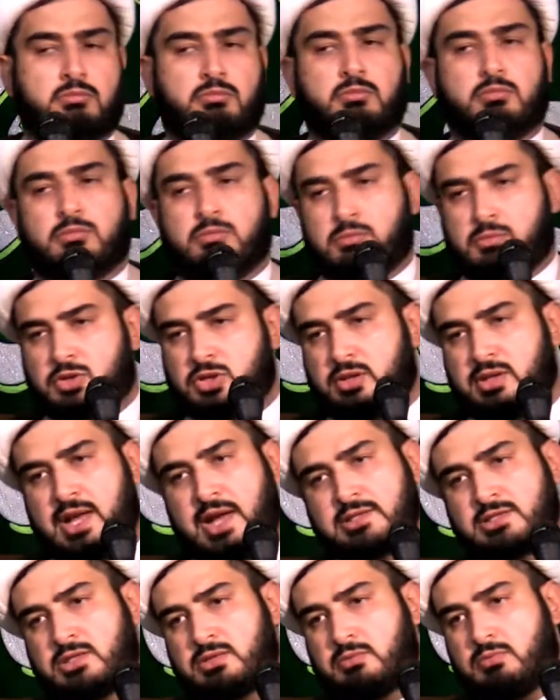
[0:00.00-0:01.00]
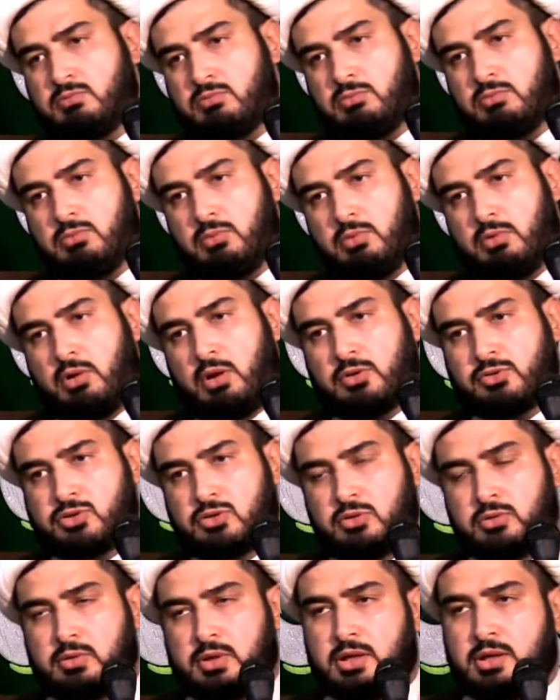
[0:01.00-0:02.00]
So that's
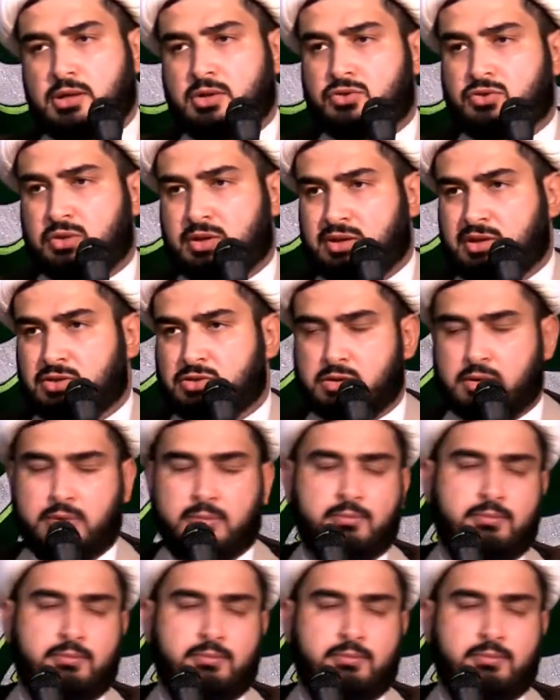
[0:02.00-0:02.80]
also in the tradition.